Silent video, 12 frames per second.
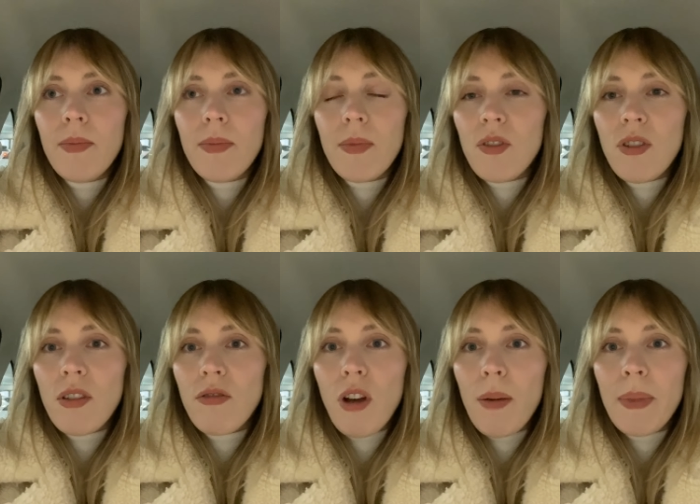it's
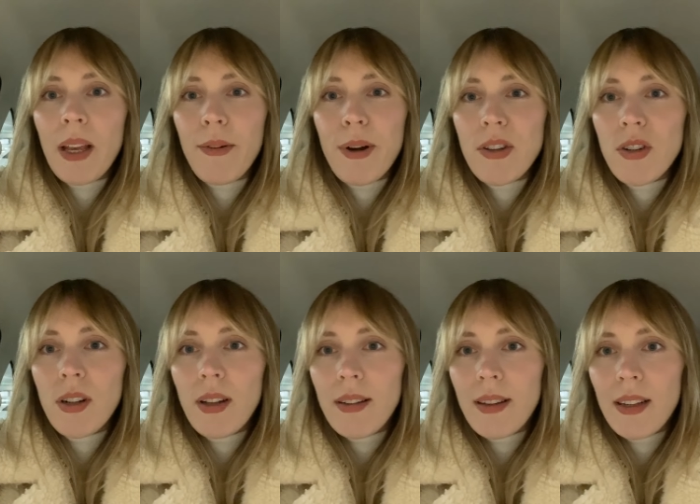not topping the
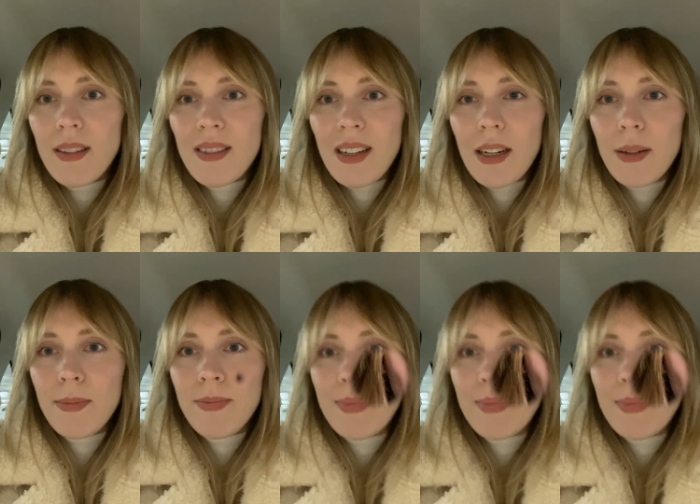original, is it? So